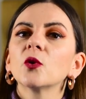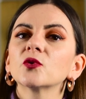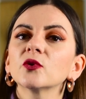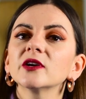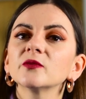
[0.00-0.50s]

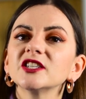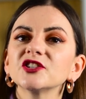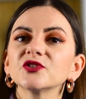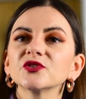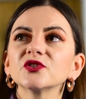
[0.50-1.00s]

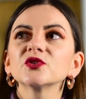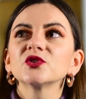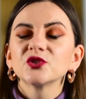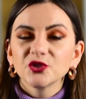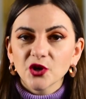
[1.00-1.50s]
Norwegian
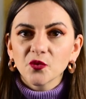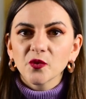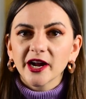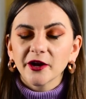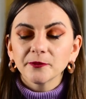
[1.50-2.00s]

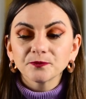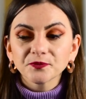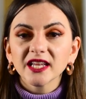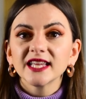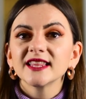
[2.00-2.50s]
stoneware
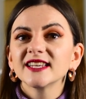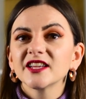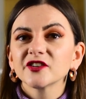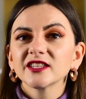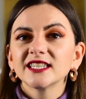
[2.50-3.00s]
in the
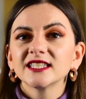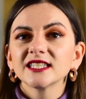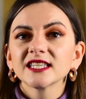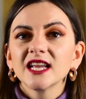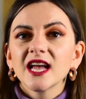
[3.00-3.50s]
Netherlands,